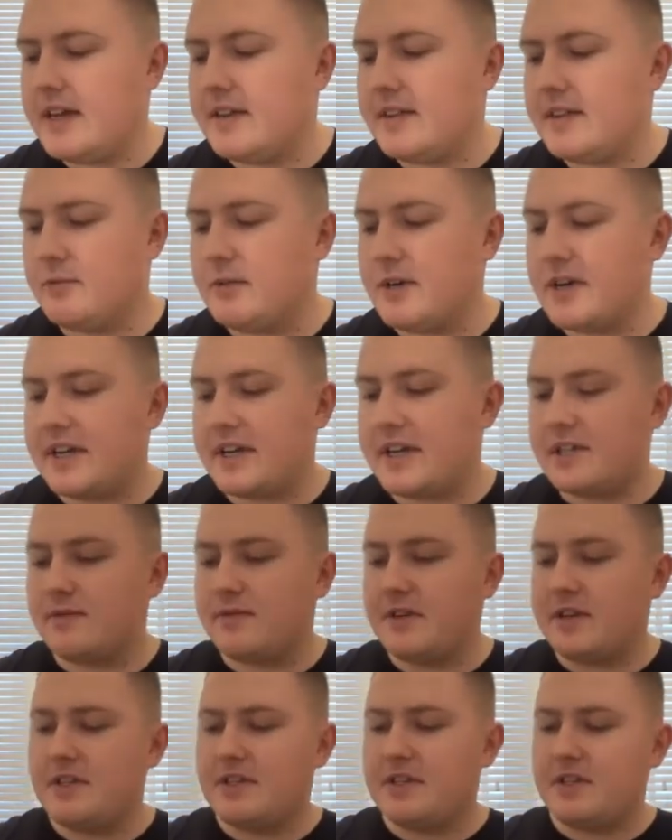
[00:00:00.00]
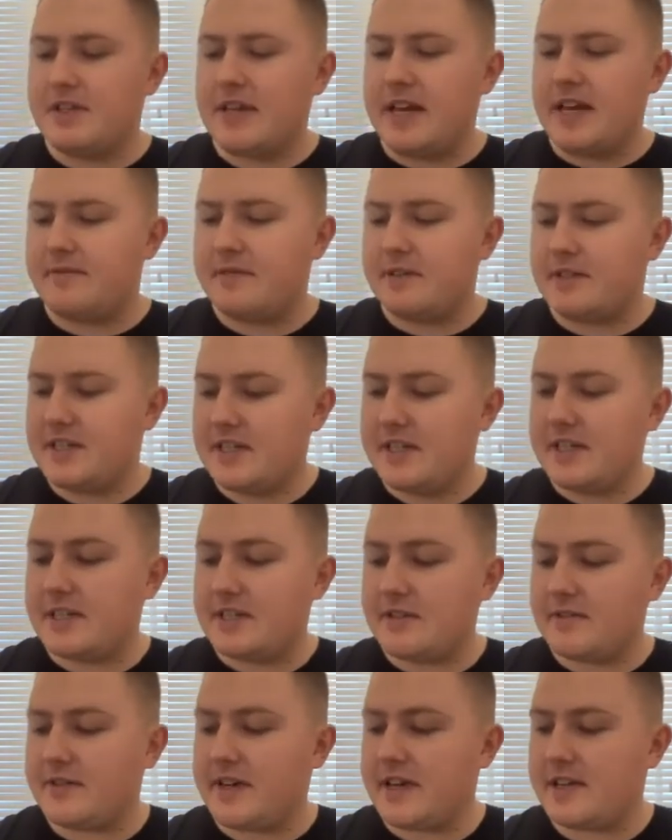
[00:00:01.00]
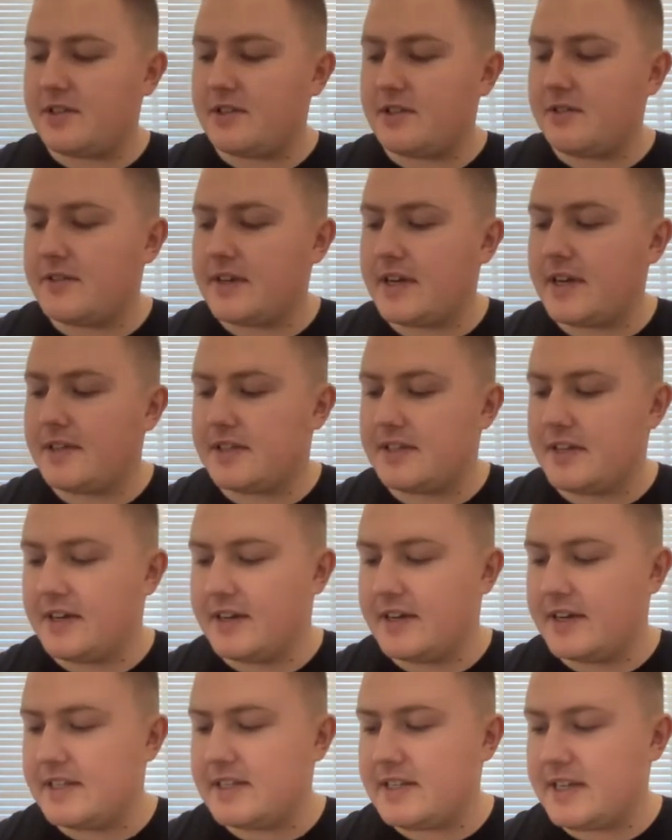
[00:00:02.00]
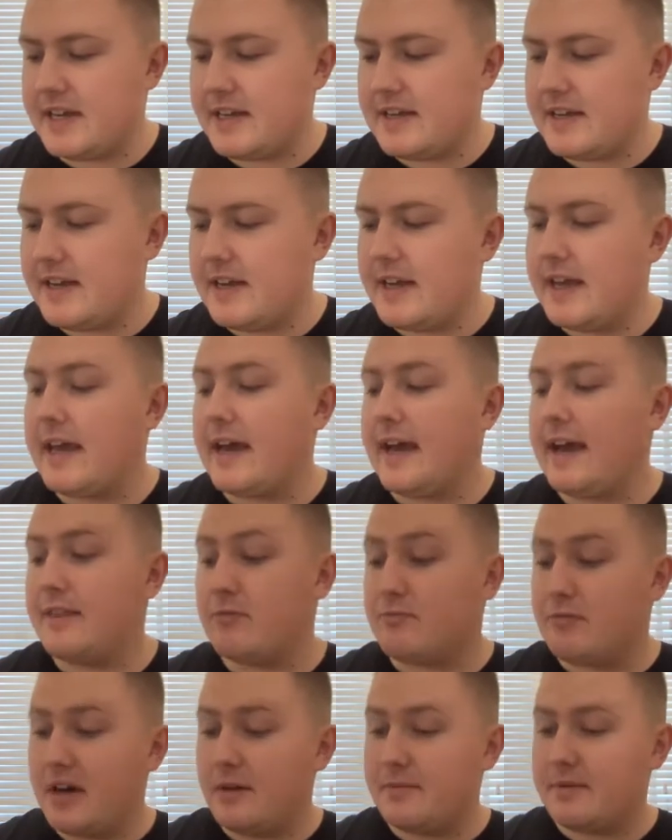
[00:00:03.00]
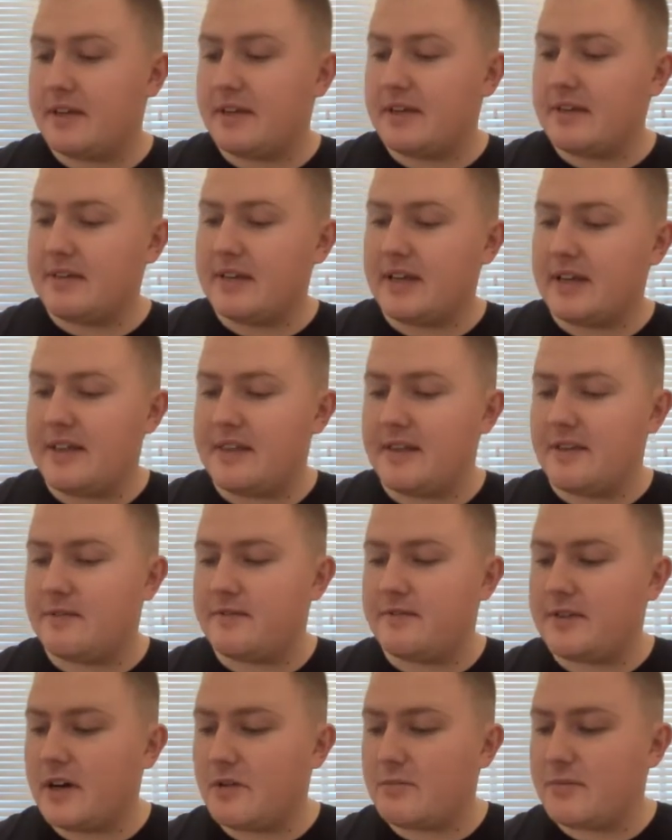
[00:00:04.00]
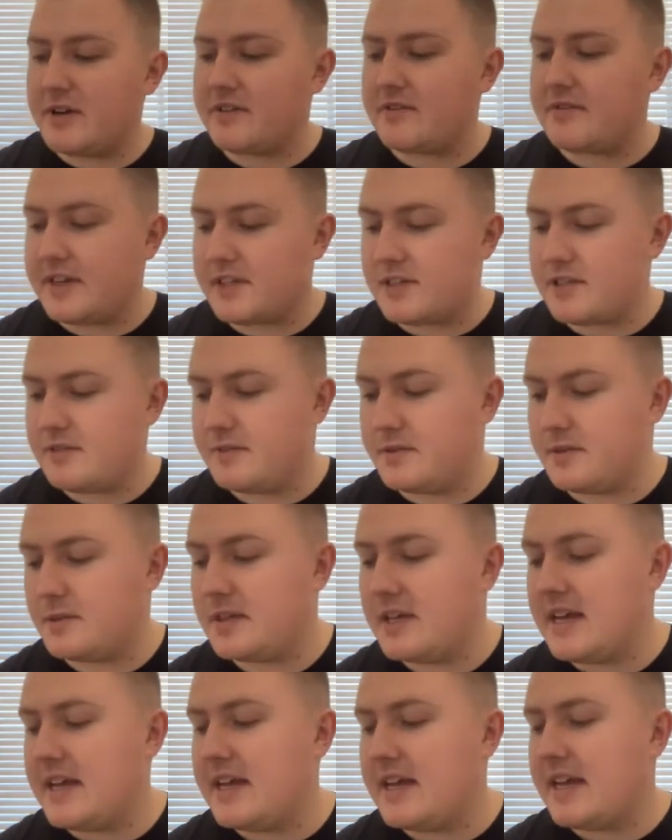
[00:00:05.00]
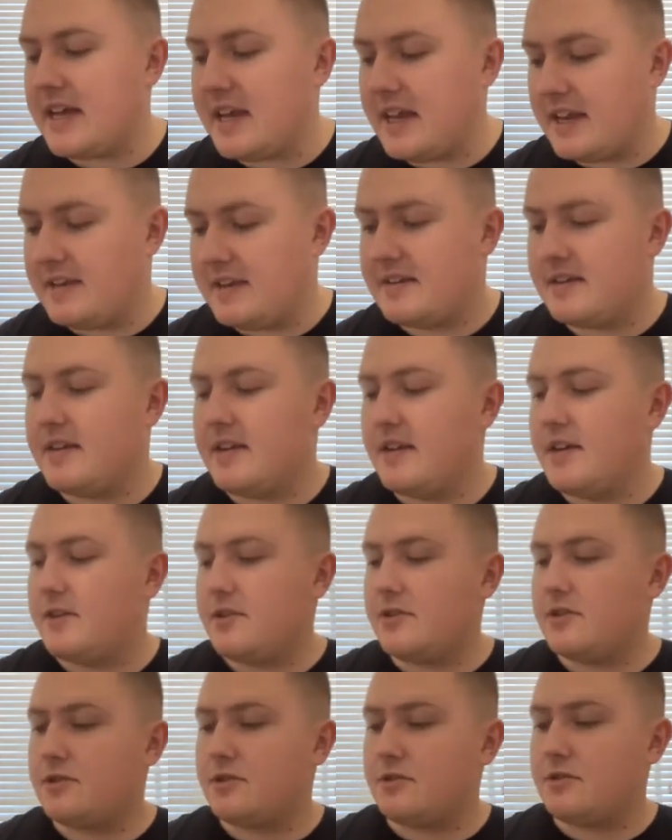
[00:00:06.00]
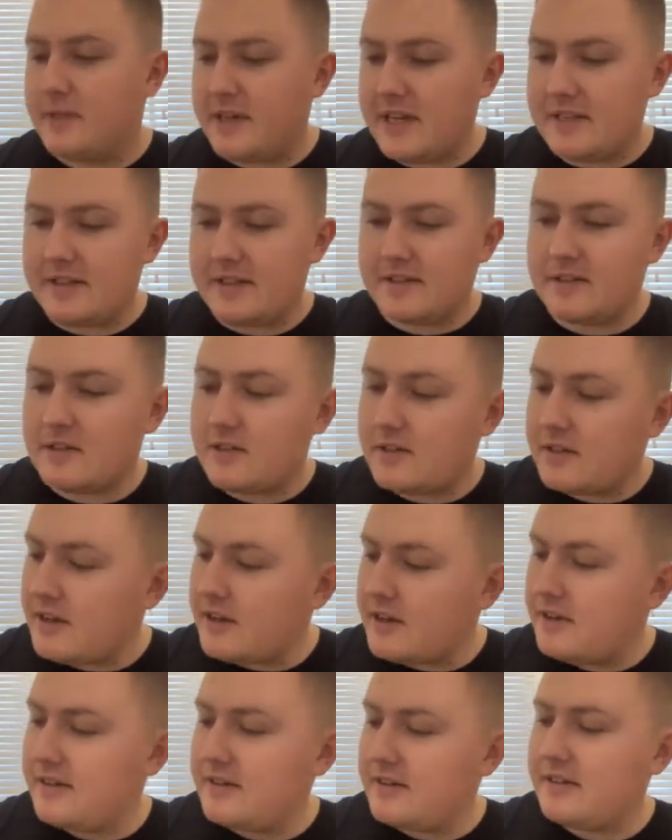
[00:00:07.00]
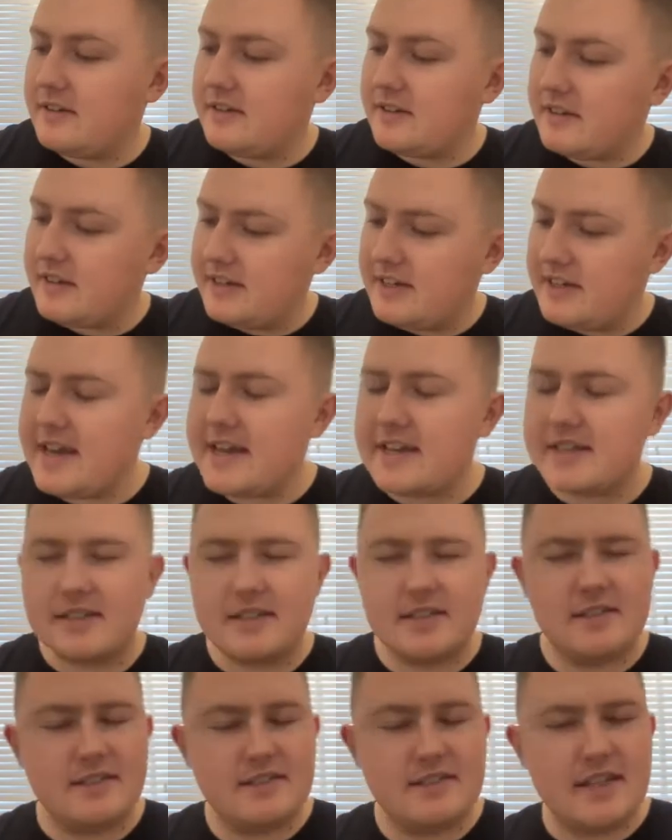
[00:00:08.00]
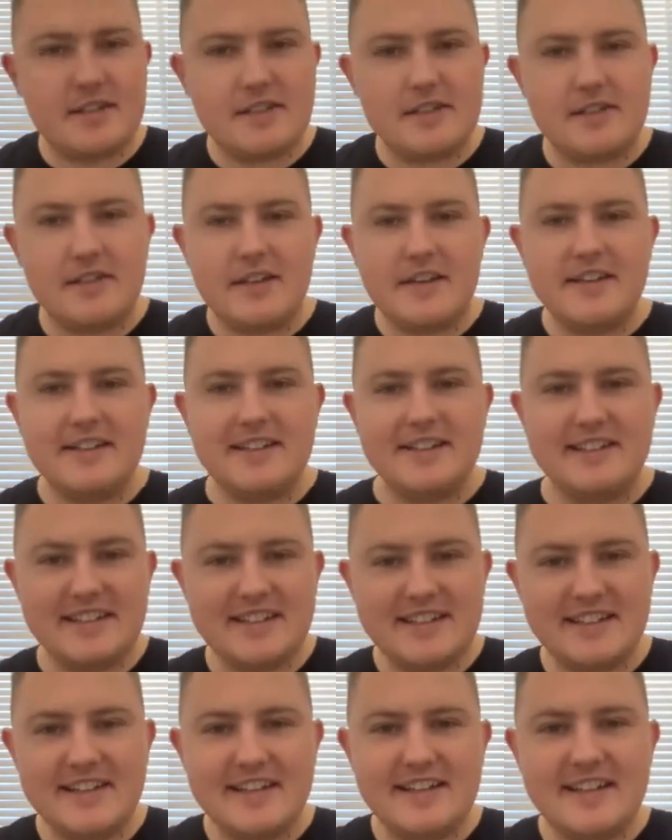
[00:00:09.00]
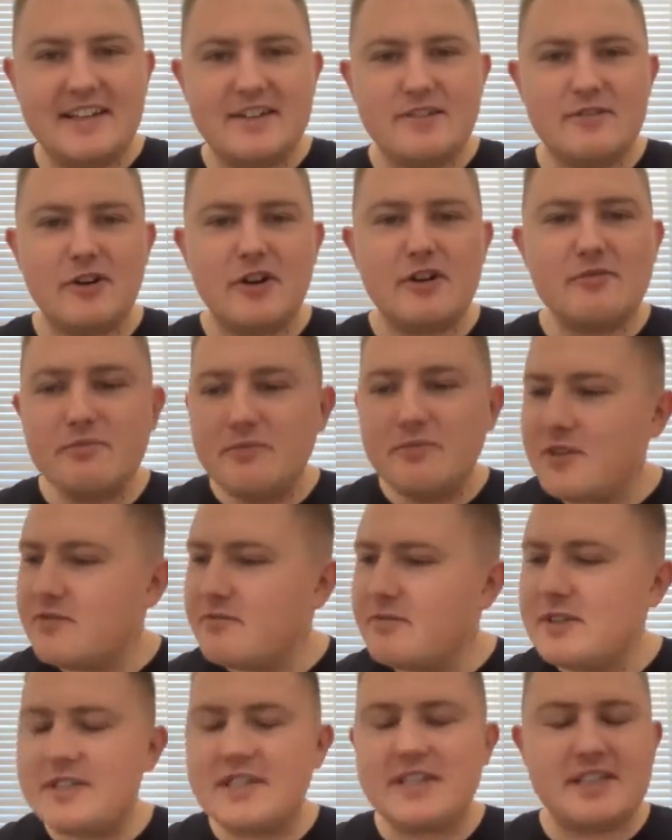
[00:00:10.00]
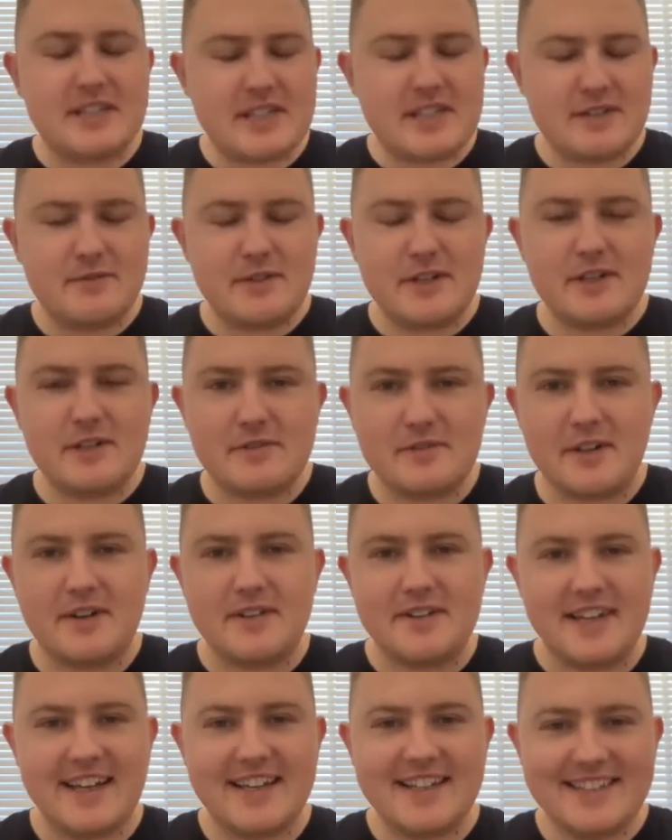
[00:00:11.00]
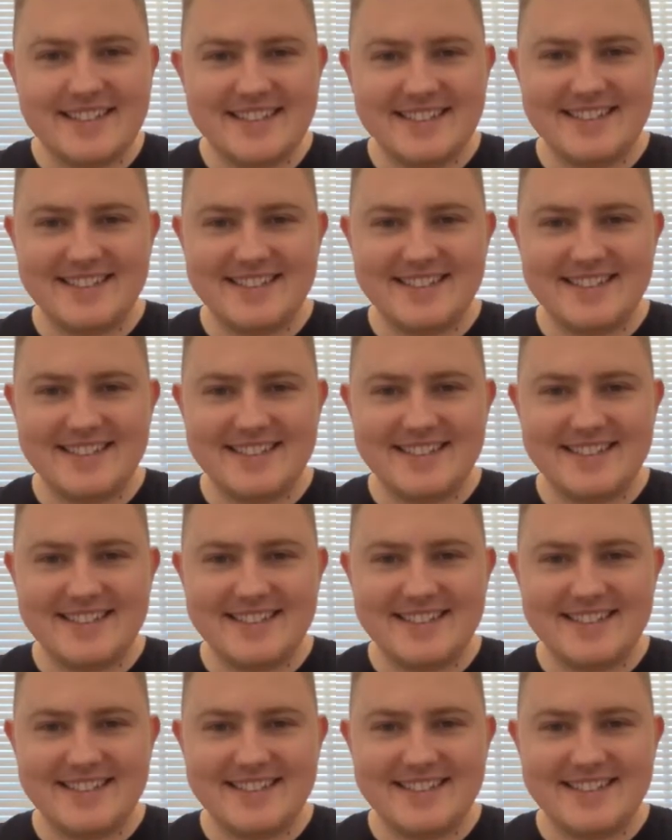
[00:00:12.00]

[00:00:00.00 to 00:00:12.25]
Their work has featured at Fertility Fest 2019, at the Barbican, and at the Varberg Festival in Sweden. So yes, that's a very movementy CV you've got there.